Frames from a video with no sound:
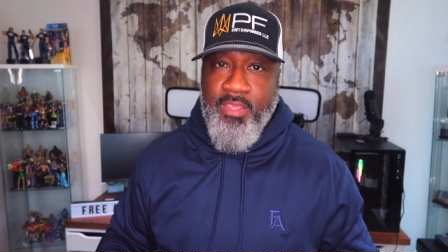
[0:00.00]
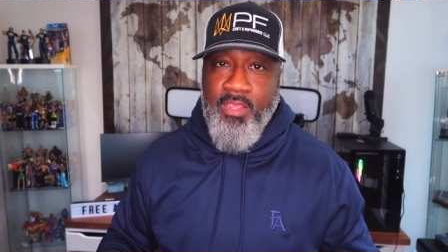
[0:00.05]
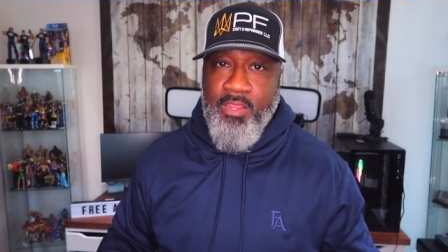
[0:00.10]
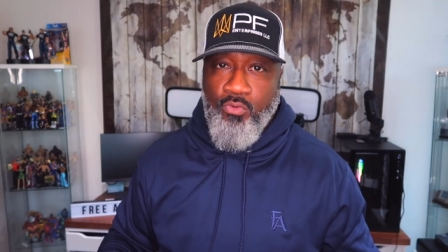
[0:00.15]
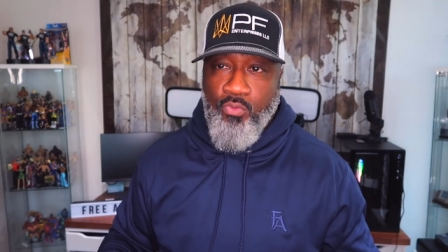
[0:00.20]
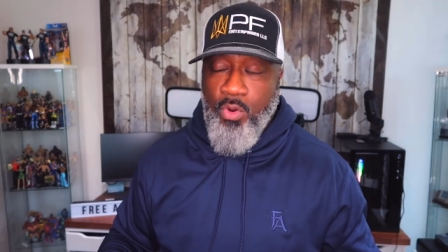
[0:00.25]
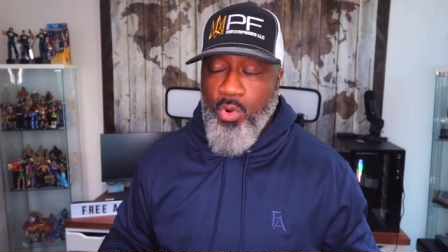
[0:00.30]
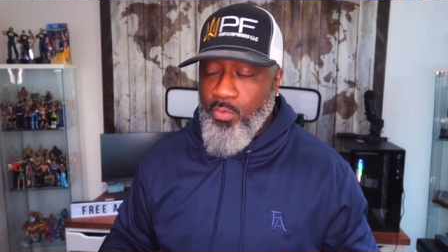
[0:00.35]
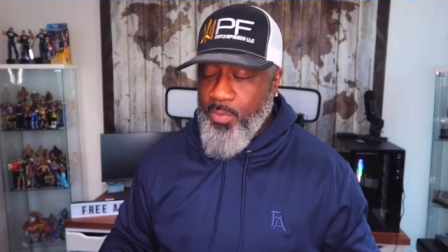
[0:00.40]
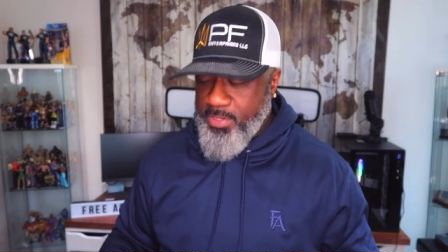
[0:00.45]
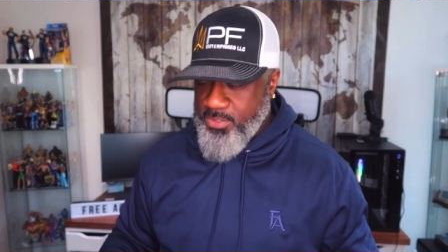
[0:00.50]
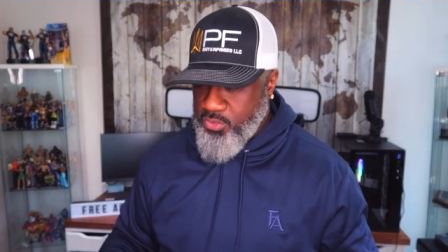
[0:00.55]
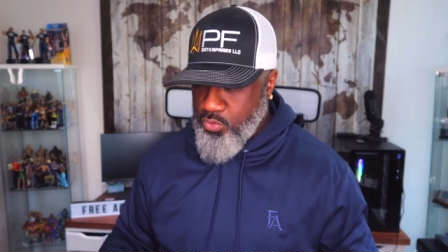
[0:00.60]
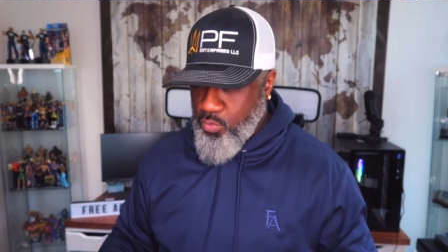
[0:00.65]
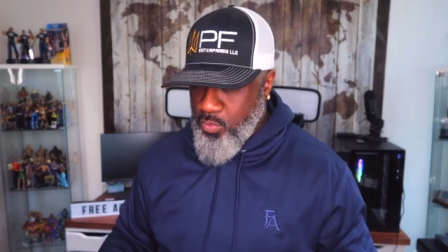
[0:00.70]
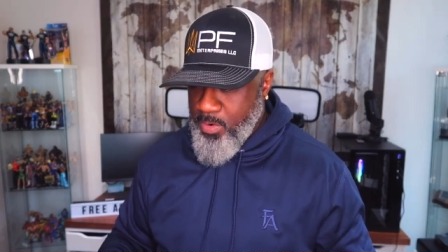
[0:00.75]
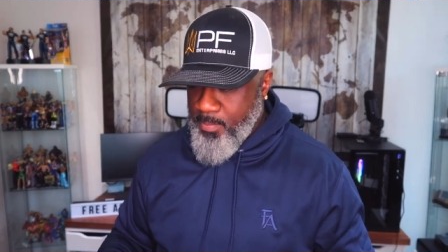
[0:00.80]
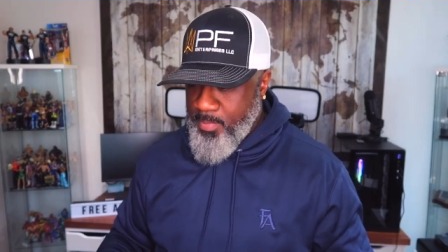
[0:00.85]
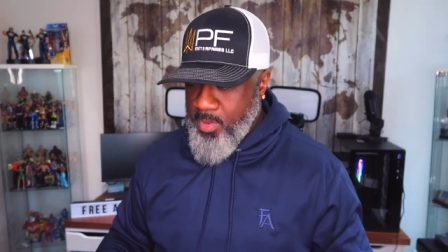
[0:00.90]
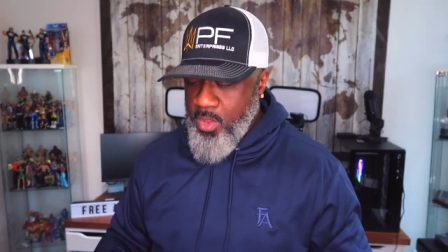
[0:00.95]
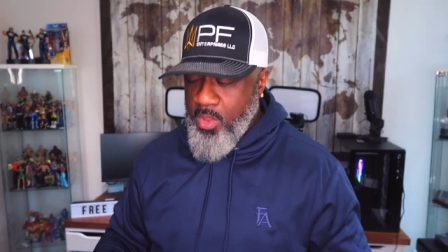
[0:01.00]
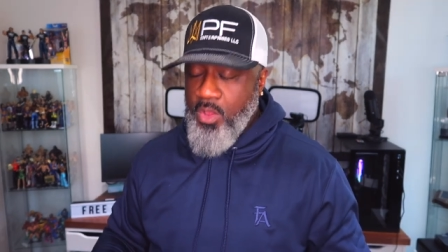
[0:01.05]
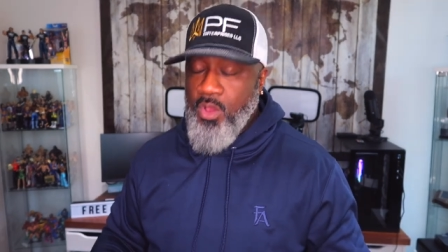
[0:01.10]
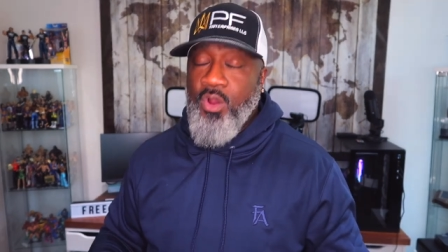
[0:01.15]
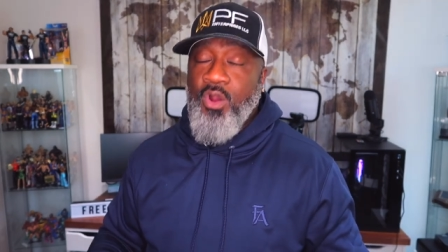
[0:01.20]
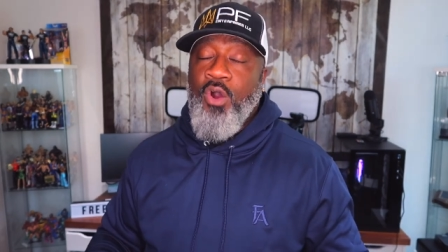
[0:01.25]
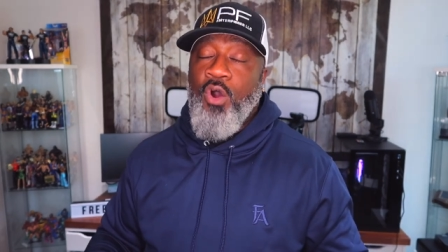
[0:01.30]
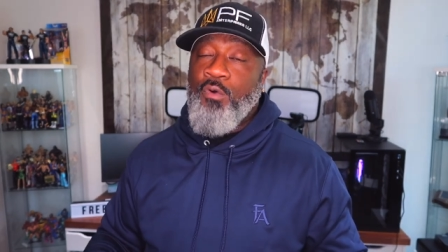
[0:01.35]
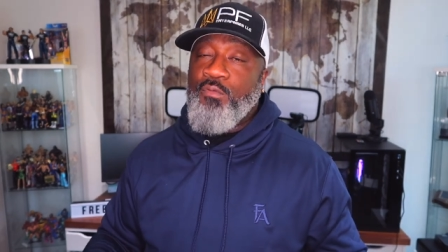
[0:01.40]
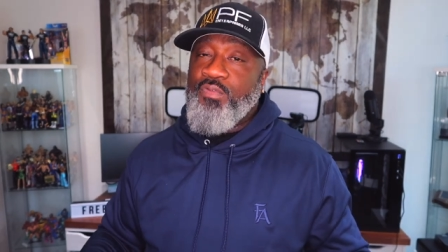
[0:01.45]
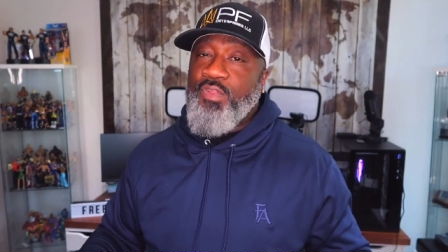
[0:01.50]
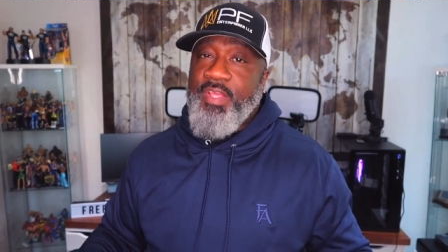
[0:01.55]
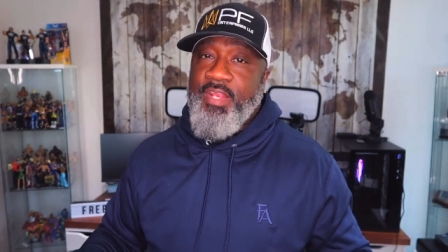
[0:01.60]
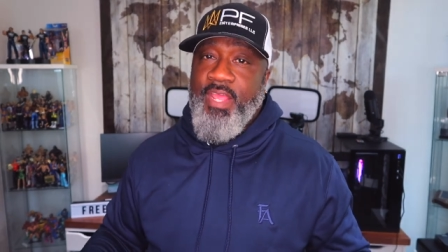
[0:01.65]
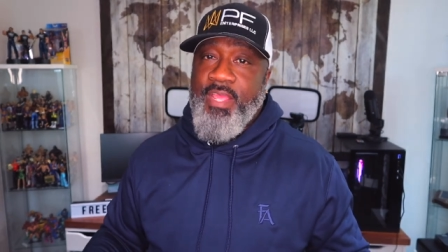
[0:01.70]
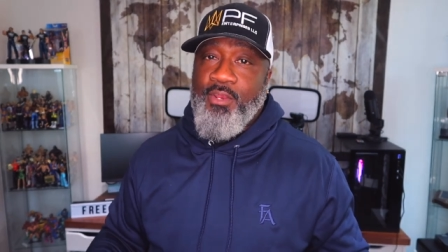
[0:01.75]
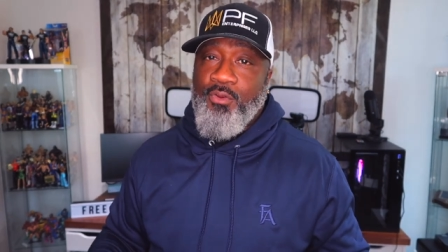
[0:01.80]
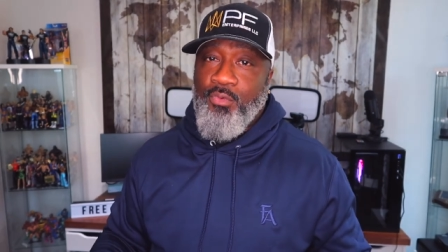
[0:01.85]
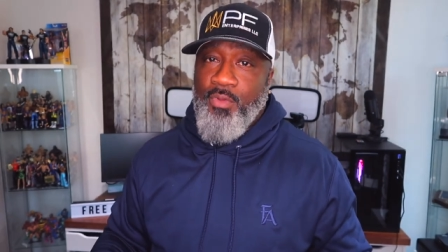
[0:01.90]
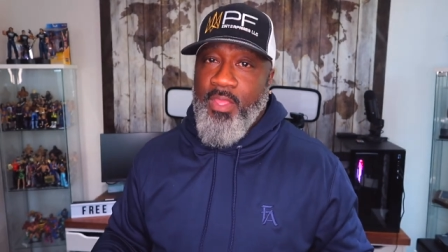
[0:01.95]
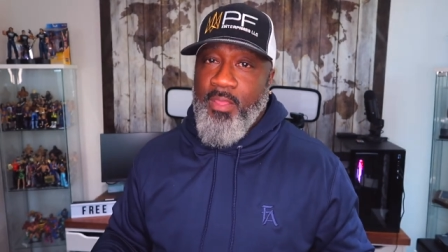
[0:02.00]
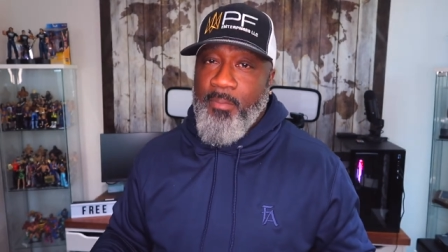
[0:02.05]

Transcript: can grow into them. Hopefully they don't